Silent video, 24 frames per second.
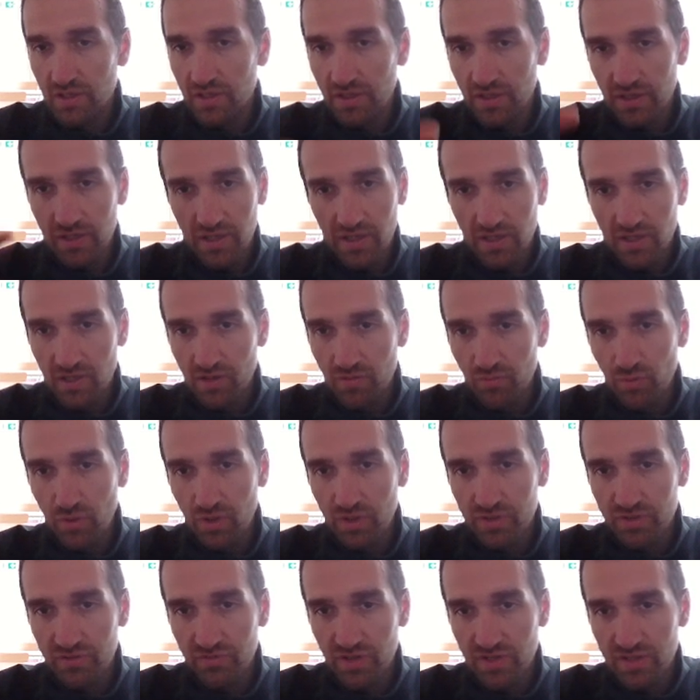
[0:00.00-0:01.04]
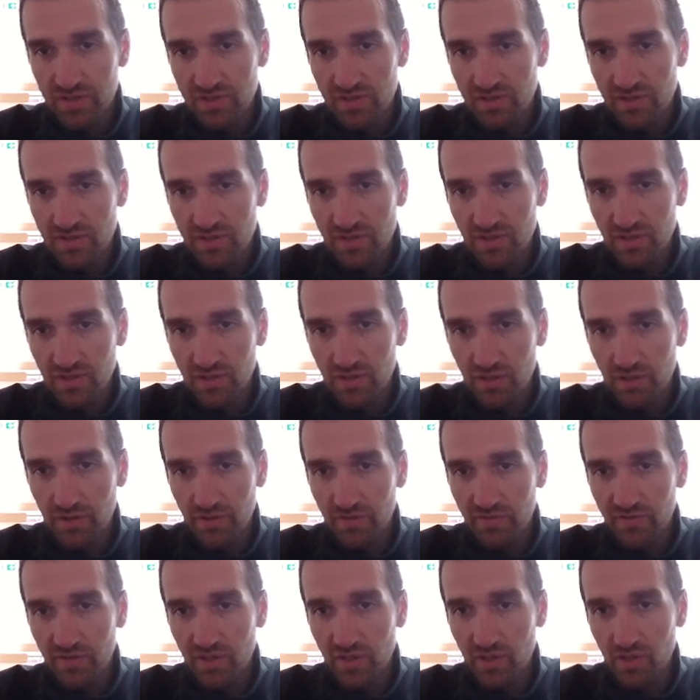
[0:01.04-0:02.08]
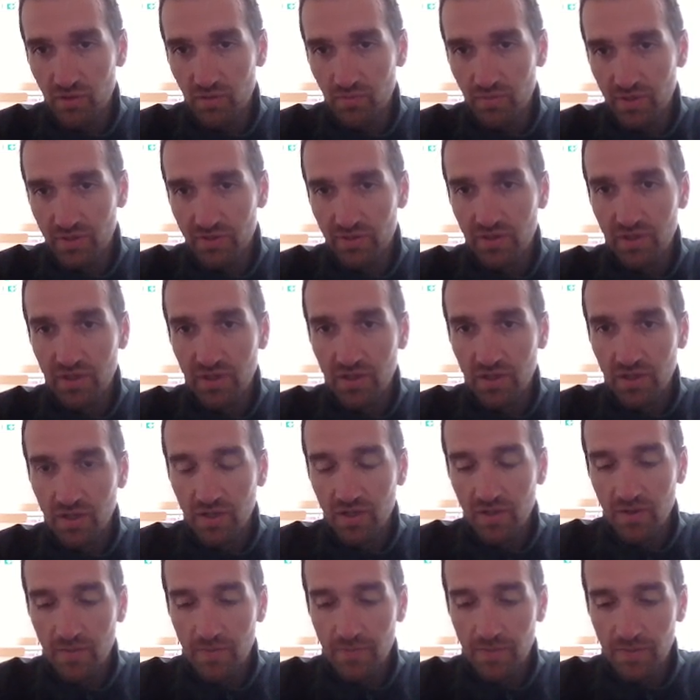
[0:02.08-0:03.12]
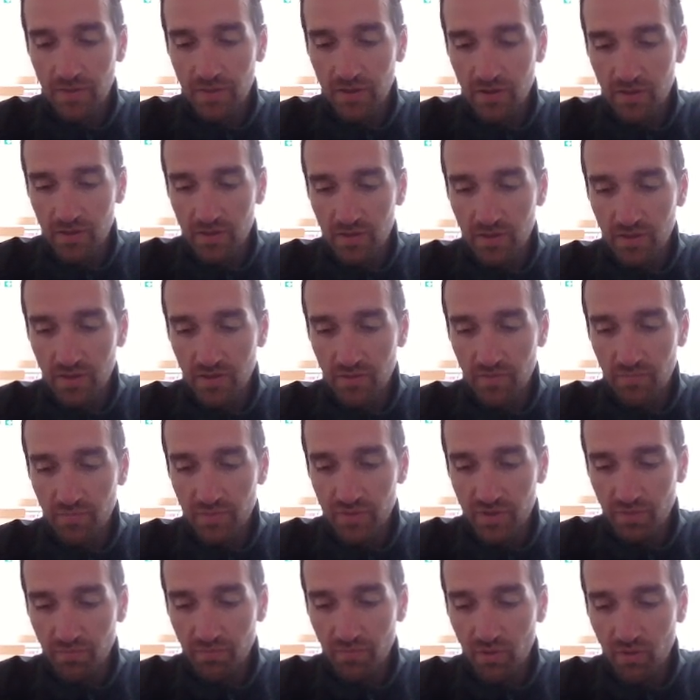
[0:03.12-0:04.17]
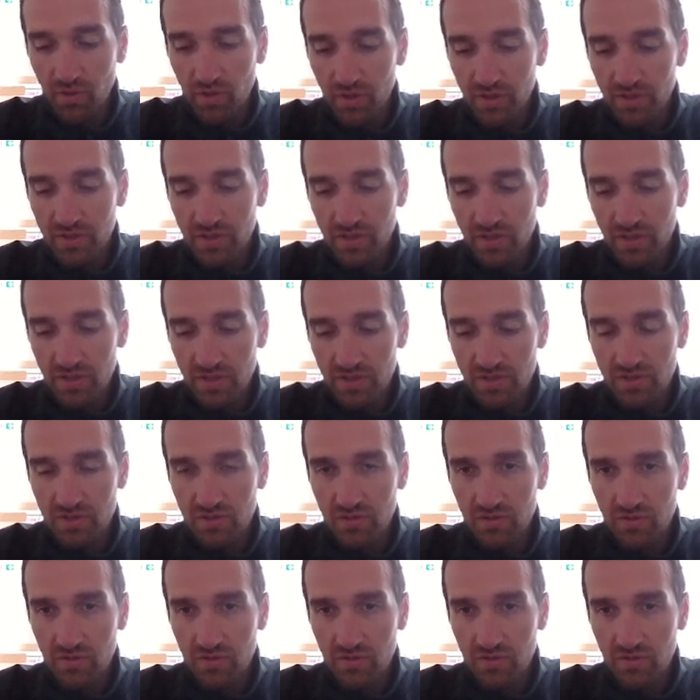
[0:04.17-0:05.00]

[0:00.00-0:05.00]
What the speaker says: Again, I will address this in another video, but the point is